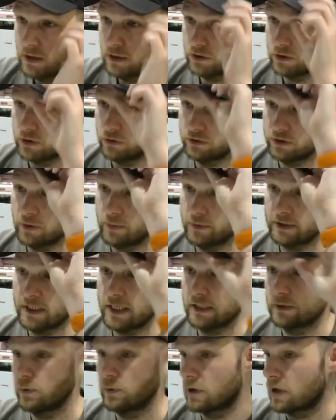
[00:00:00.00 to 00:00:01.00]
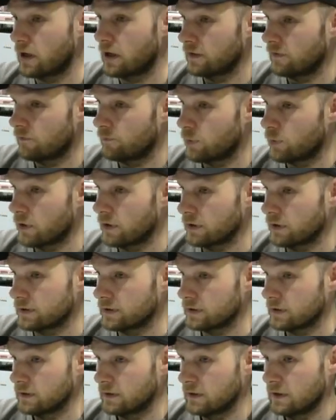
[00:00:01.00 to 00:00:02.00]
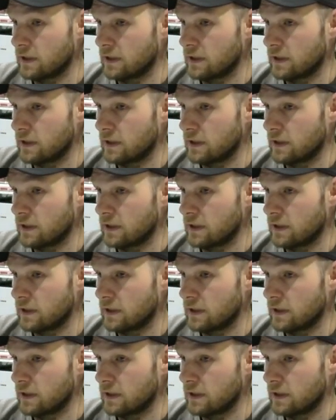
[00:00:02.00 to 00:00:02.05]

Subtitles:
So someone's asked what kind of product.